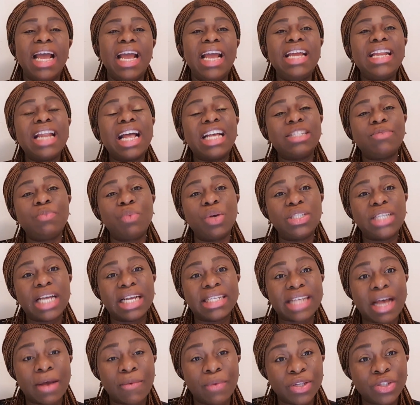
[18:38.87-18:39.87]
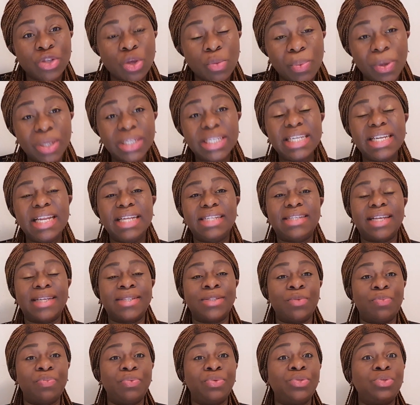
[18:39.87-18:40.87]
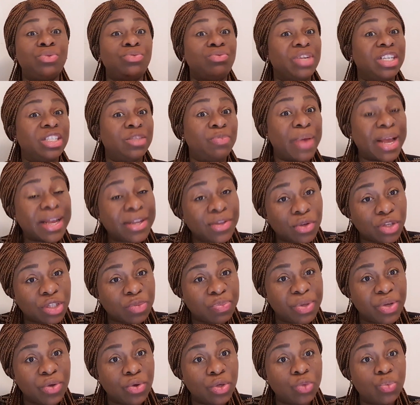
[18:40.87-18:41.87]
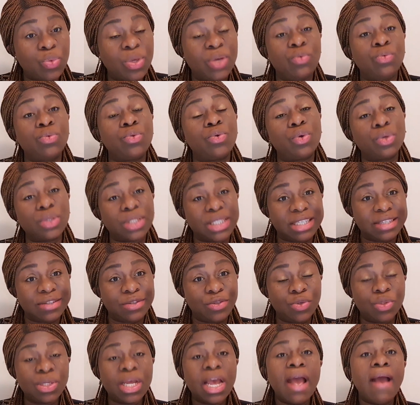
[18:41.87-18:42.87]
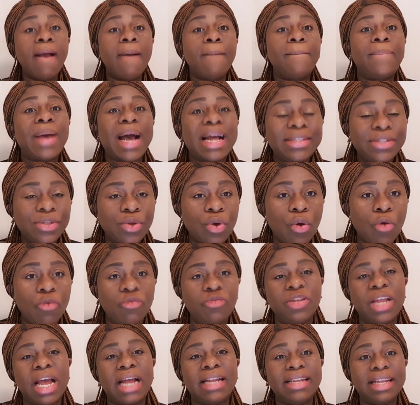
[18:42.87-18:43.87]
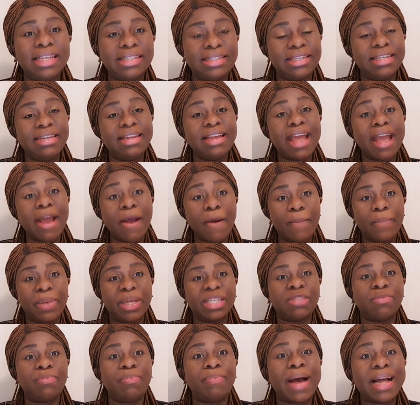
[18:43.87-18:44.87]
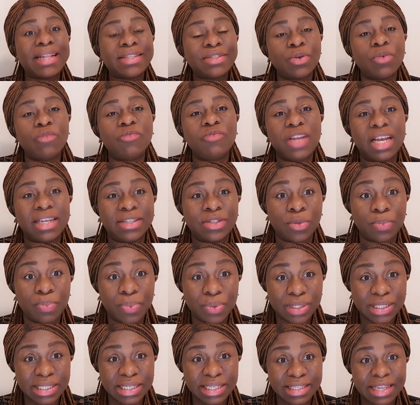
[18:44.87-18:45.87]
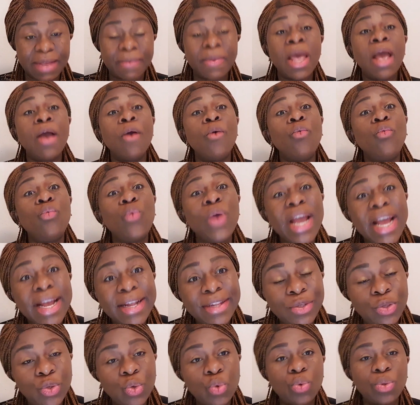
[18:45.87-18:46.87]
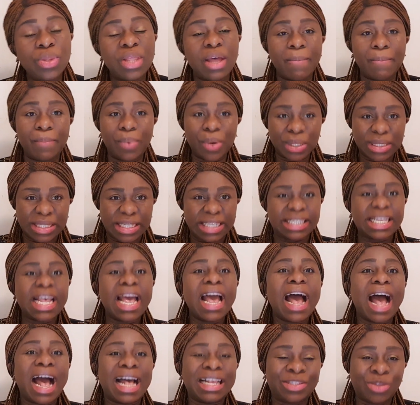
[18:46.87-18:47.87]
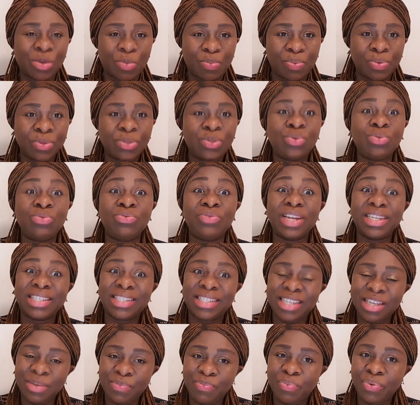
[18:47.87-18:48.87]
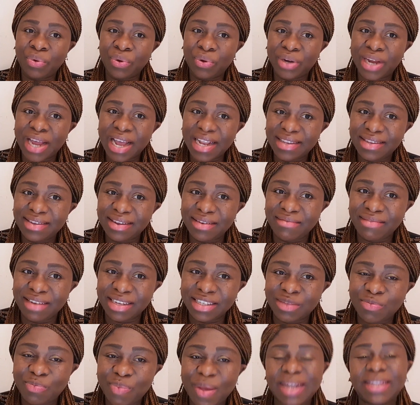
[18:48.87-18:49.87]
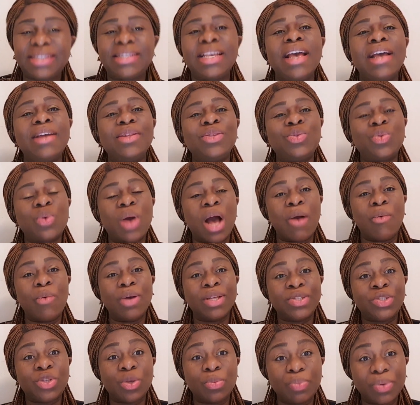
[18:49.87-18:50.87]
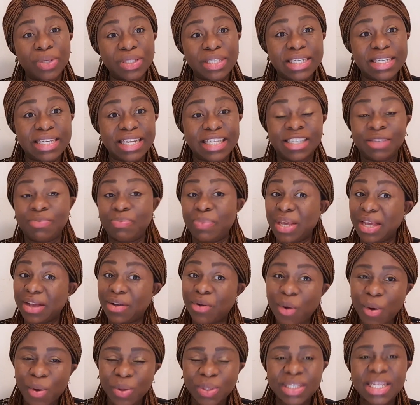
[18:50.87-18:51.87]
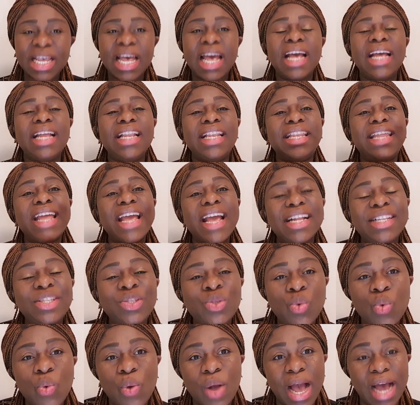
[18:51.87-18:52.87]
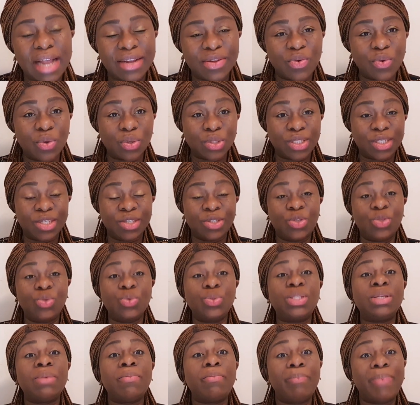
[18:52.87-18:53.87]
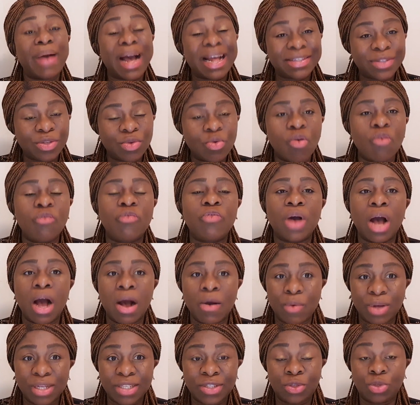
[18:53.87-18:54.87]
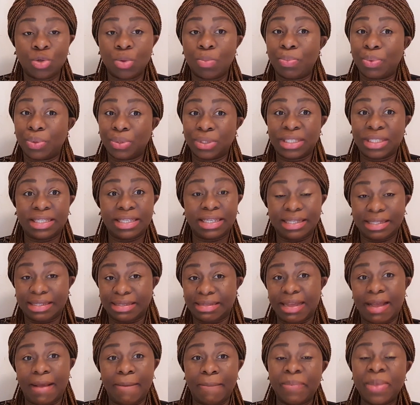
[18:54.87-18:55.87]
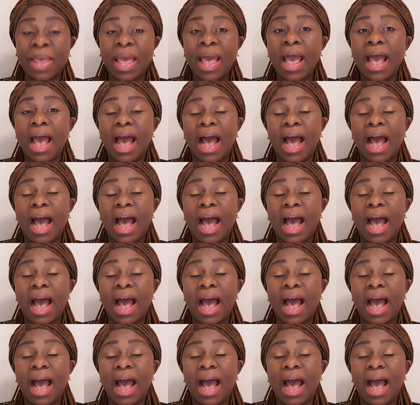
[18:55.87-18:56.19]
In as much as our subordinates are supposed to respect us because we could constitute part of their destiny helpers, part of their support system, we too, the bosses, are supposed to reciprocate the respect to our subordinates because they too can constitute part of our support system.